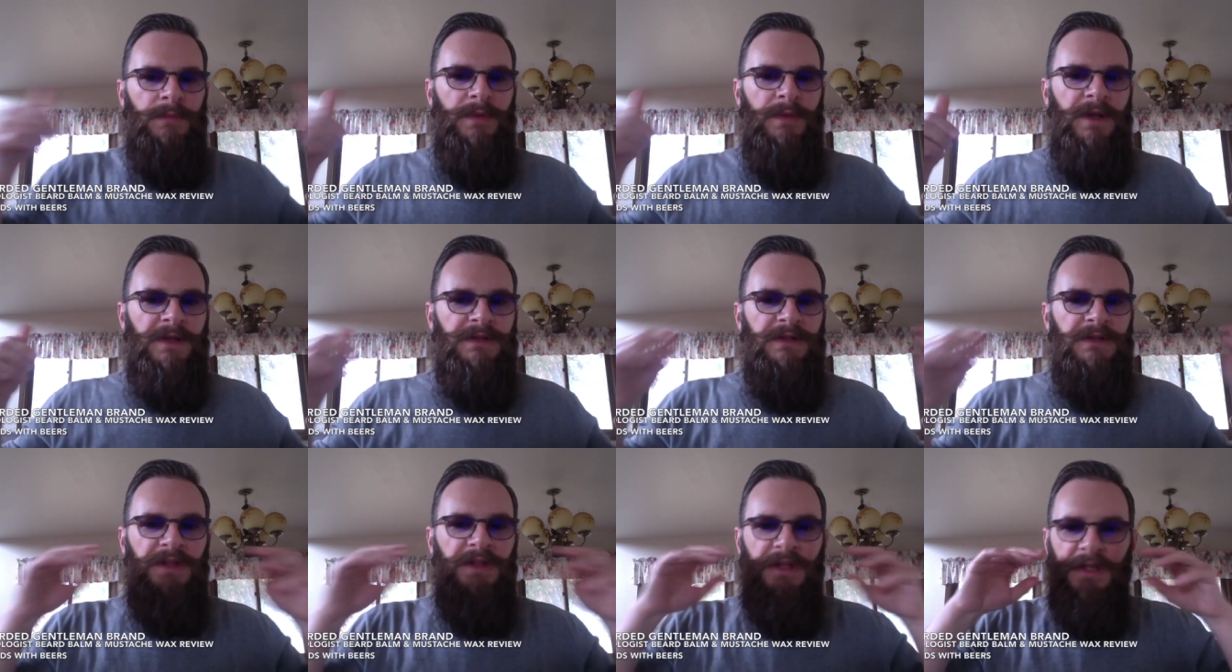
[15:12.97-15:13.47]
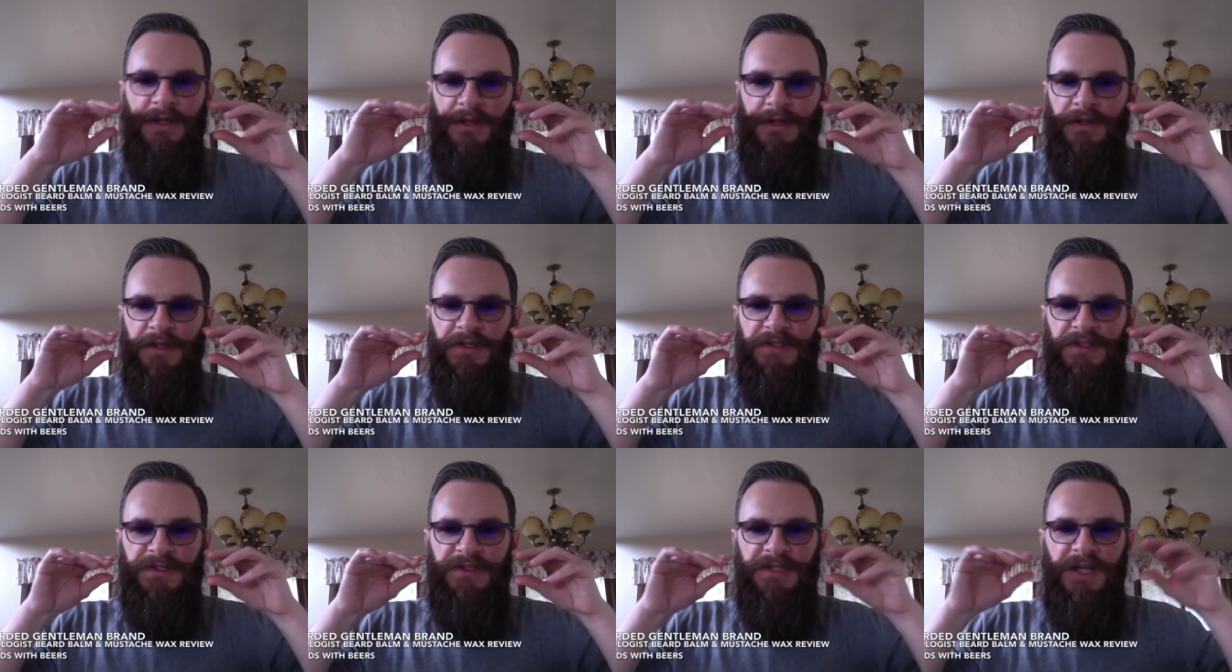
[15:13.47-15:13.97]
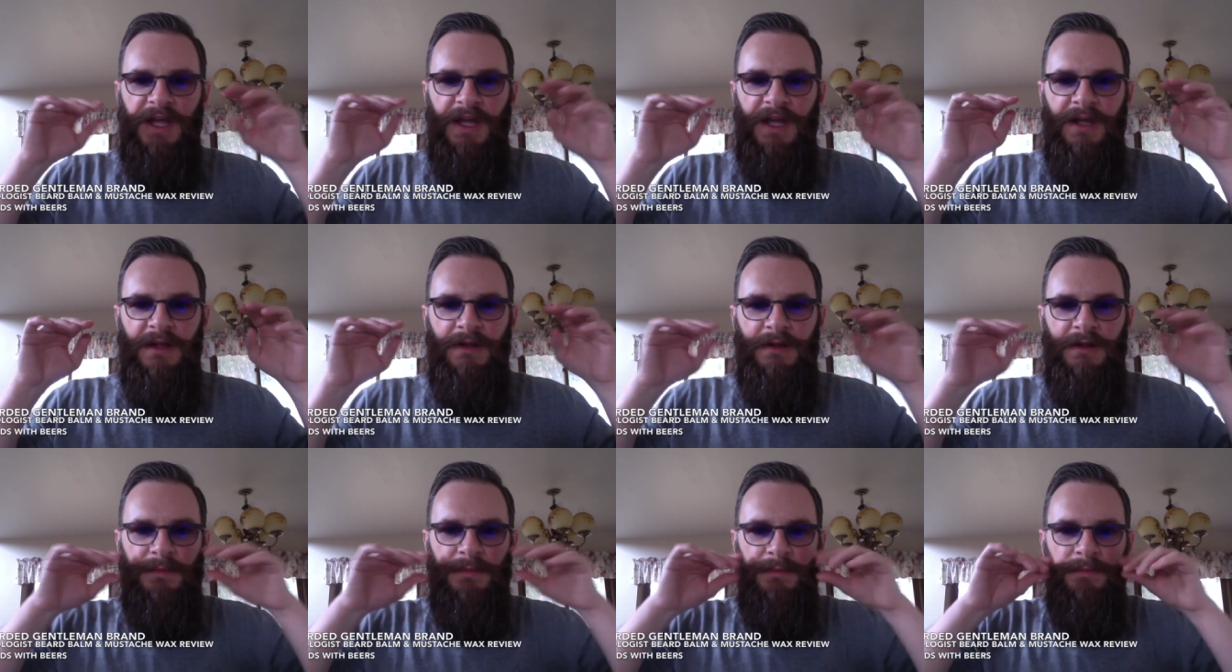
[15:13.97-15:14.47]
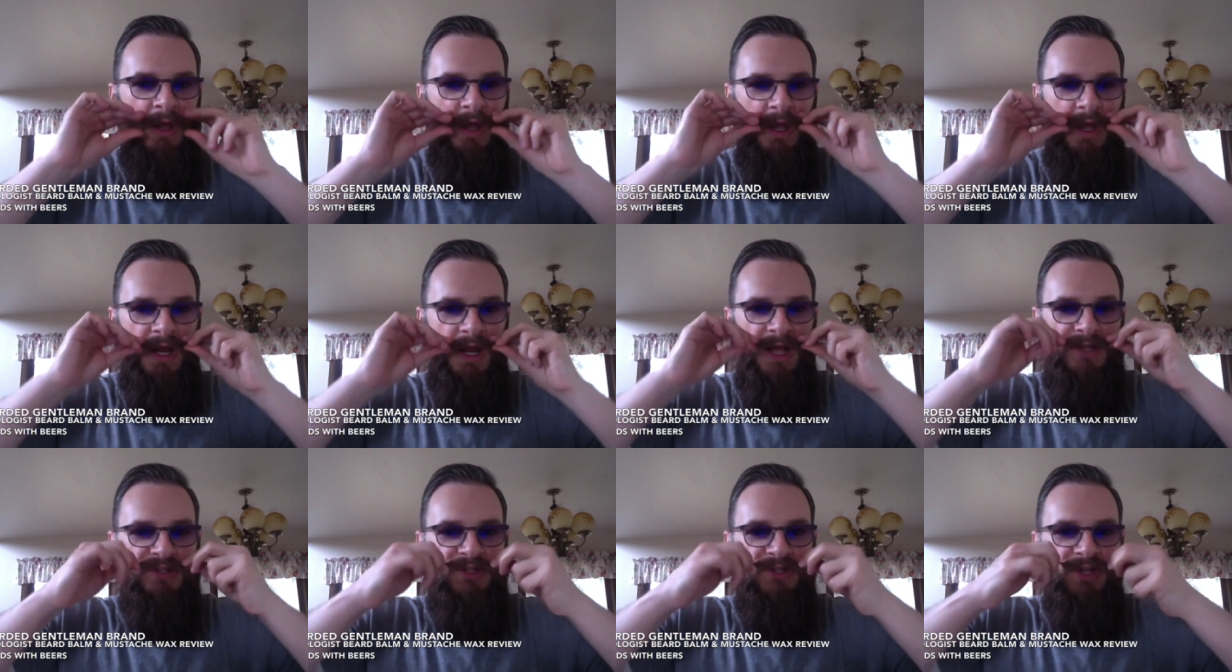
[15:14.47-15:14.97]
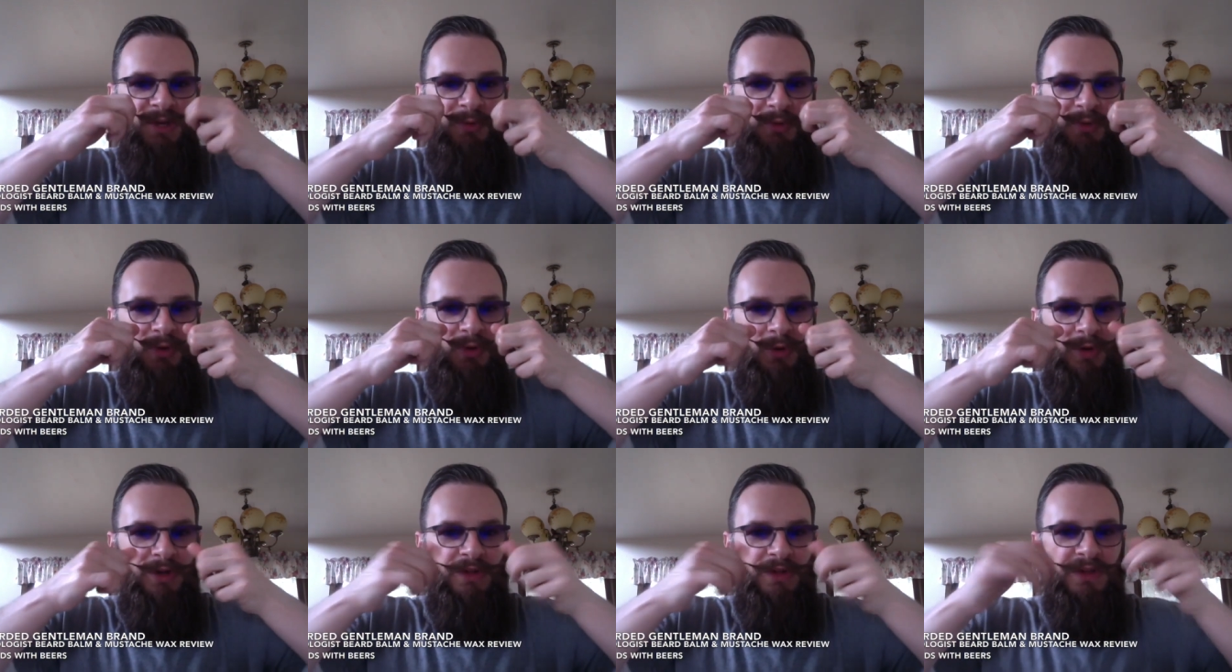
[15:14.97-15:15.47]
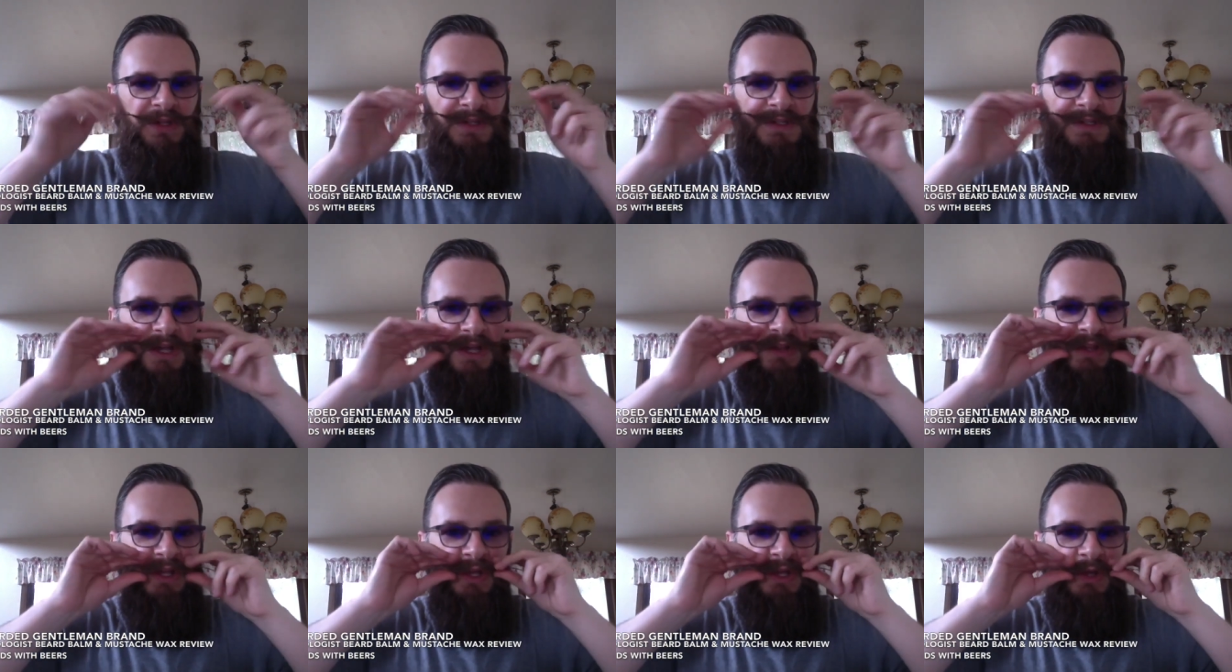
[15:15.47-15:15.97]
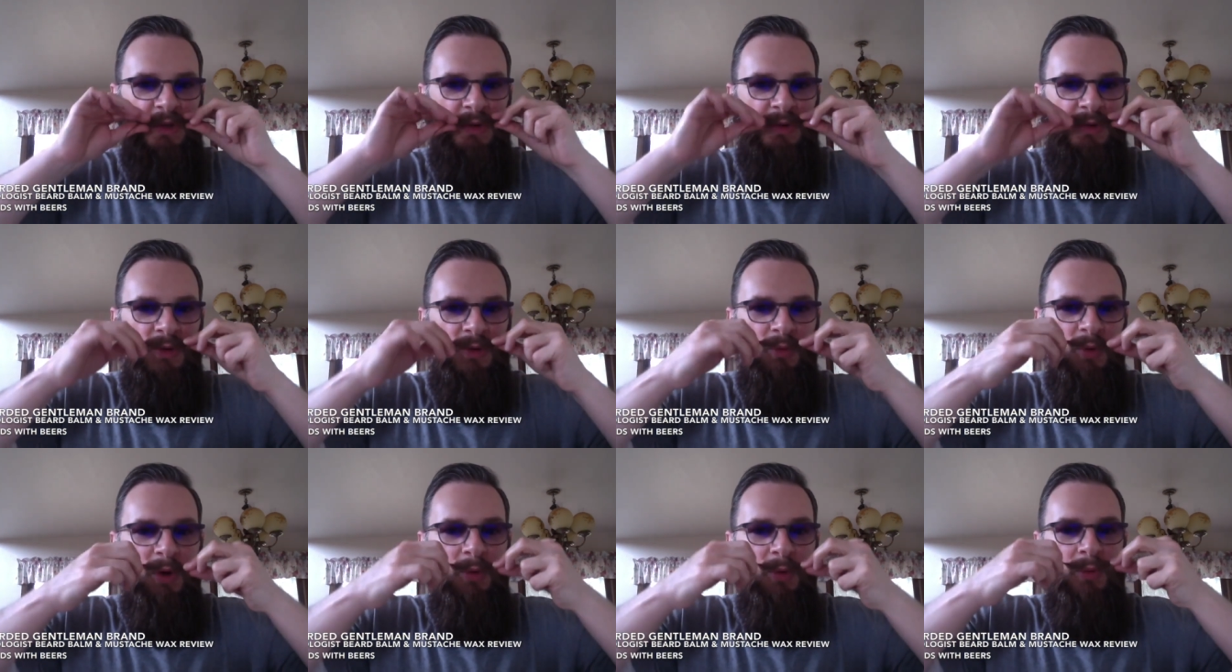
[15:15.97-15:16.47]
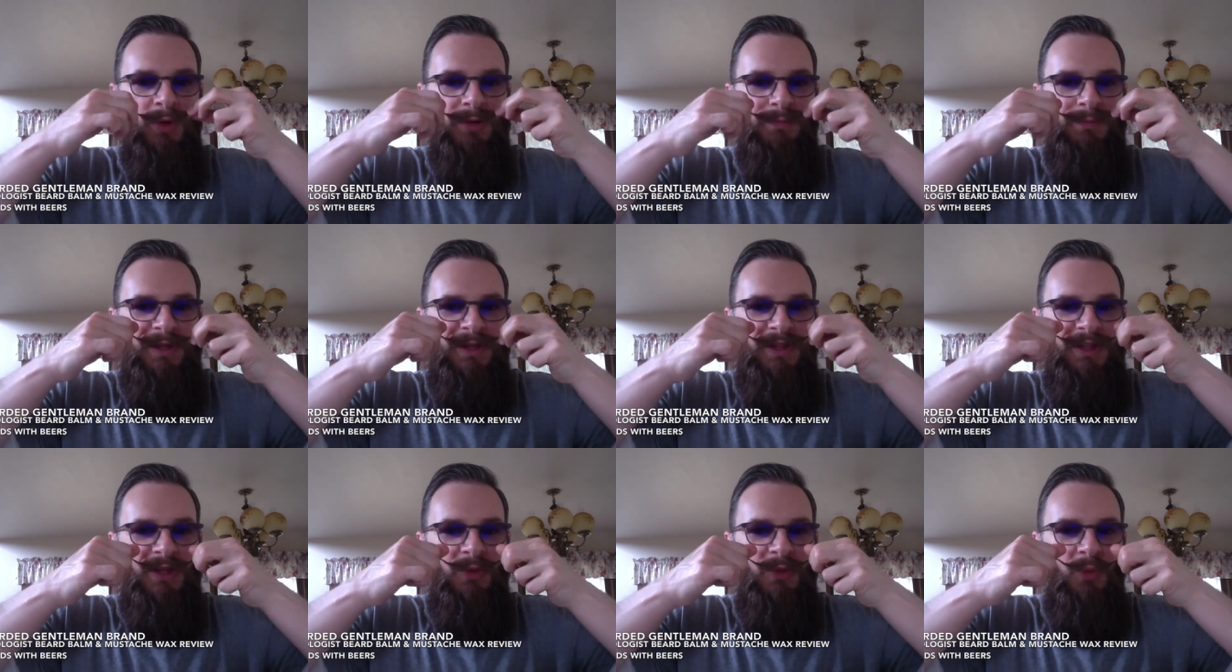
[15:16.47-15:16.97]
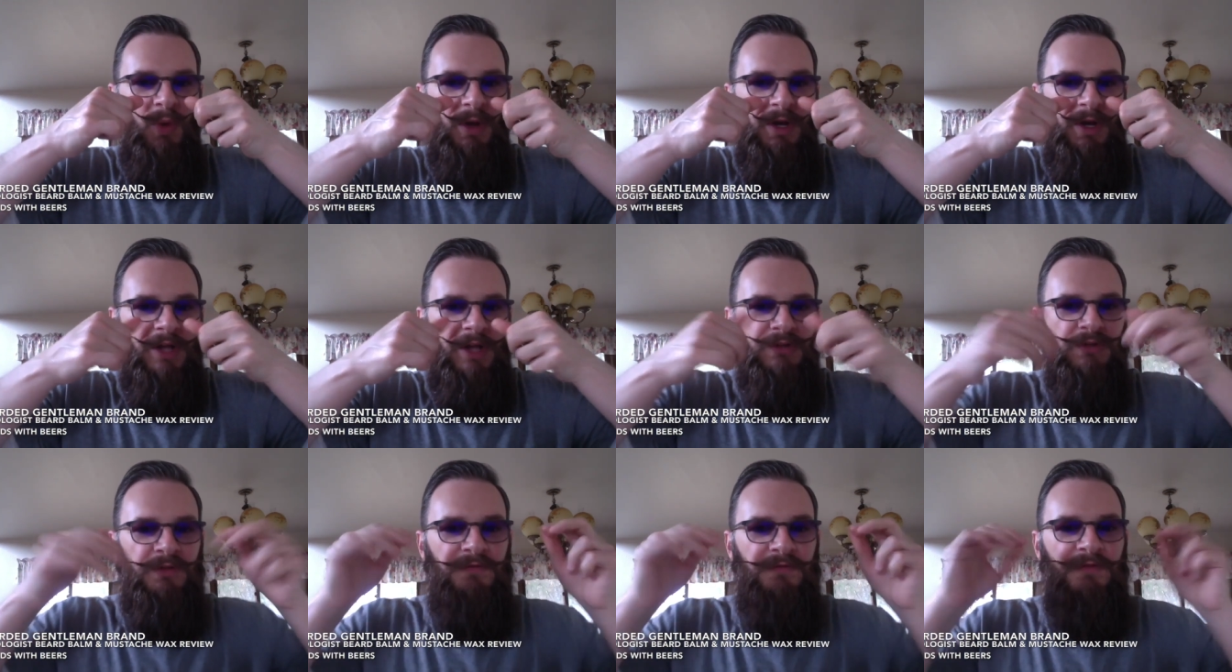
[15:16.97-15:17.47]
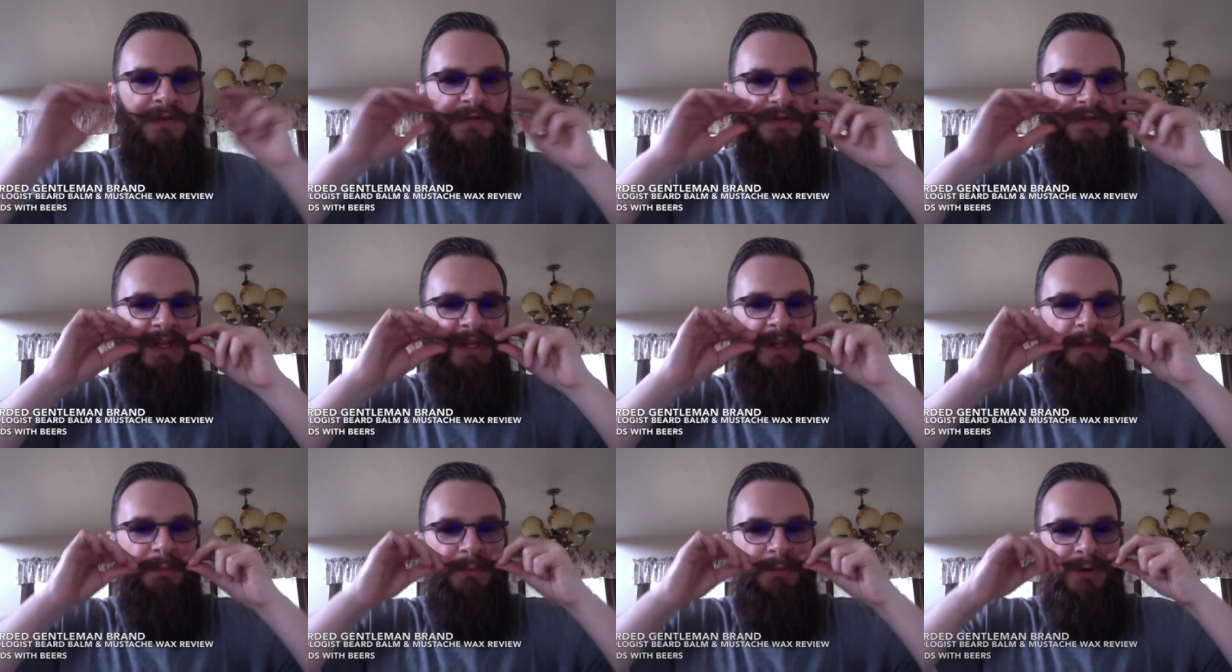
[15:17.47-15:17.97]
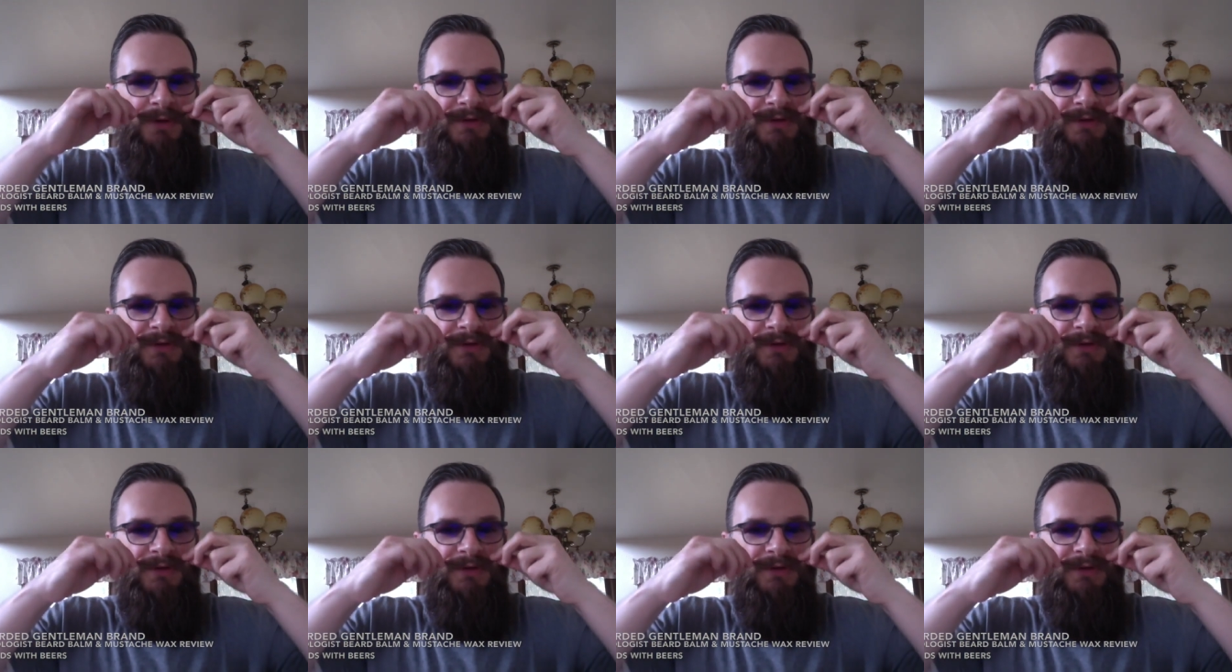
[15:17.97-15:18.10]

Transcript: back to the English style. And actually, I'm recording this on what would be the 115th